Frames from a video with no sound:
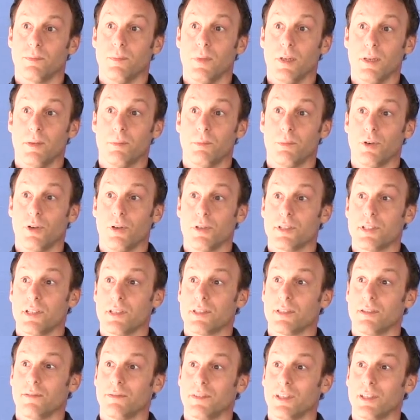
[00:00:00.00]
uh,
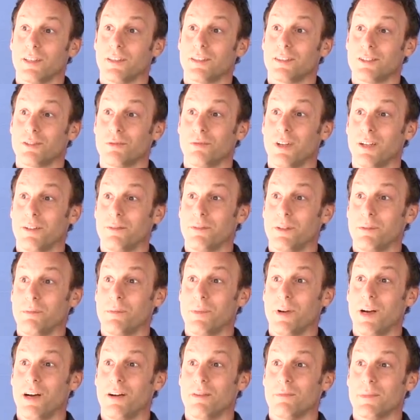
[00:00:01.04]
process of the 12
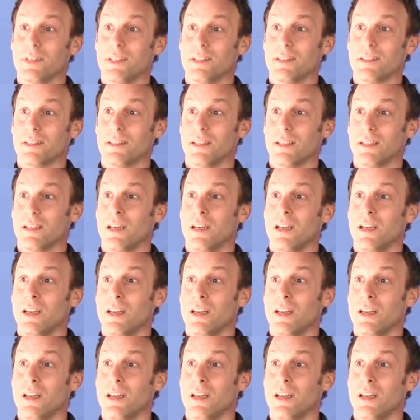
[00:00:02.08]
empowerments that,